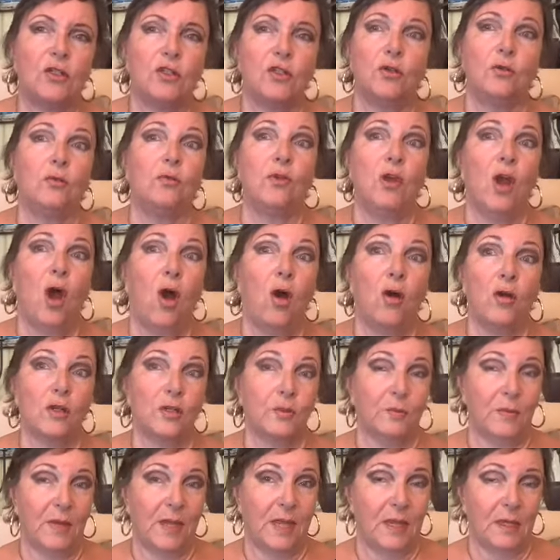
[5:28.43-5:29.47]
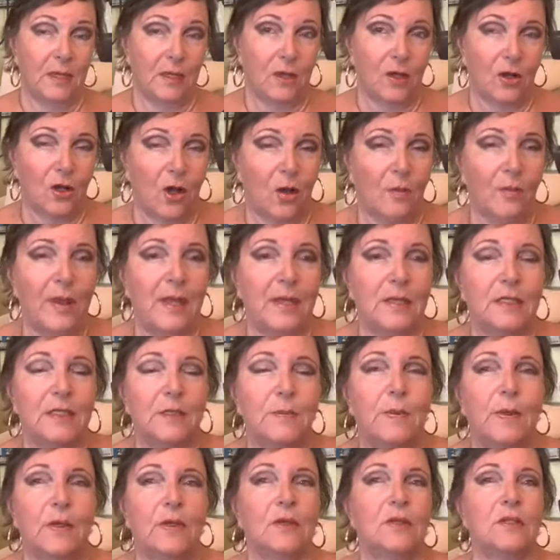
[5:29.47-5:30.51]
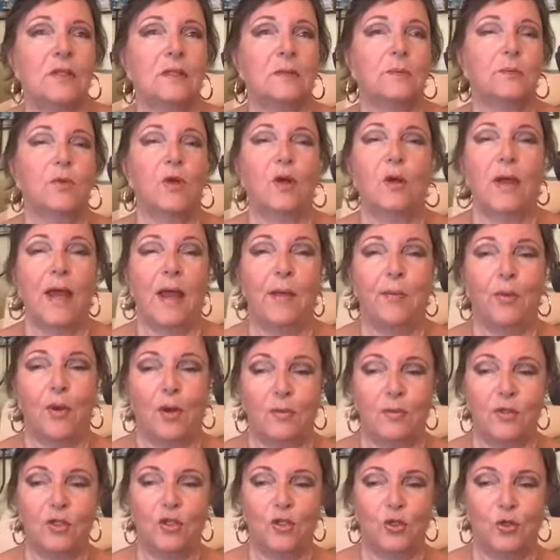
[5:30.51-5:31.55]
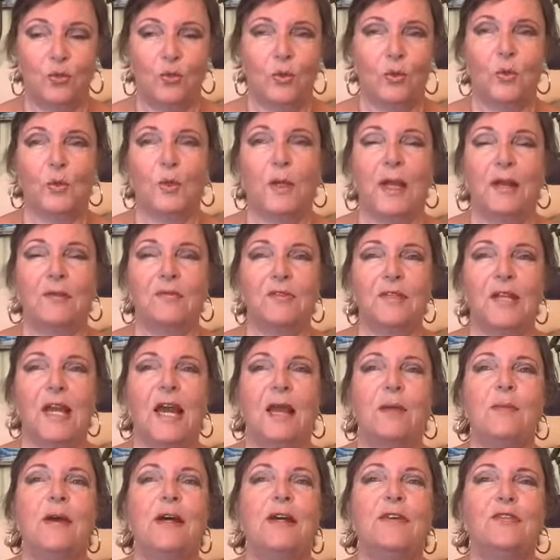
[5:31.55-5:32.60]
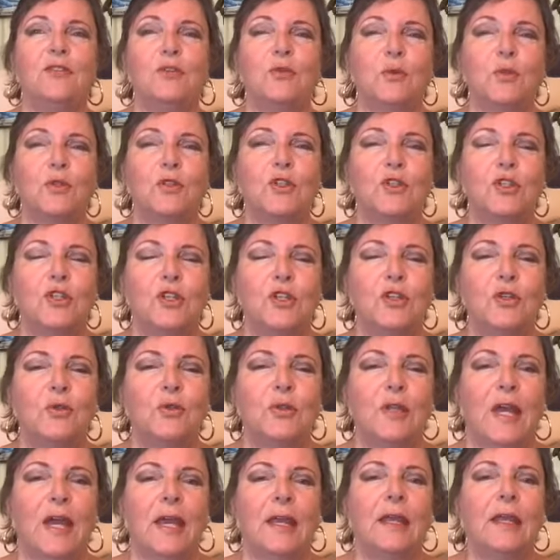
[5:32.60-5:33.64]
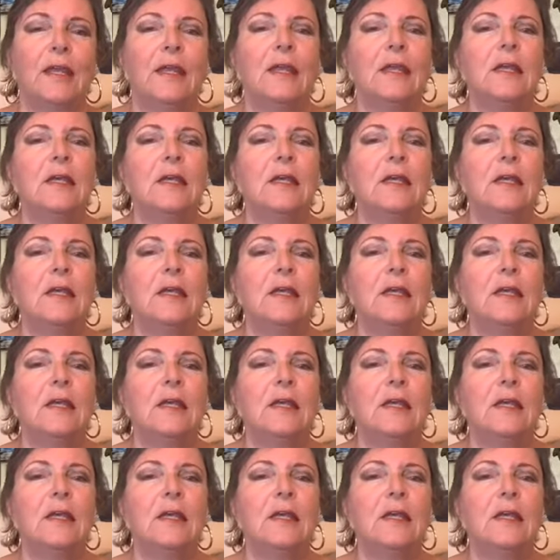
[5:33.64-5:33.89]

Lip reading: to not make comments, because I promise you we will have time afterwards to do that.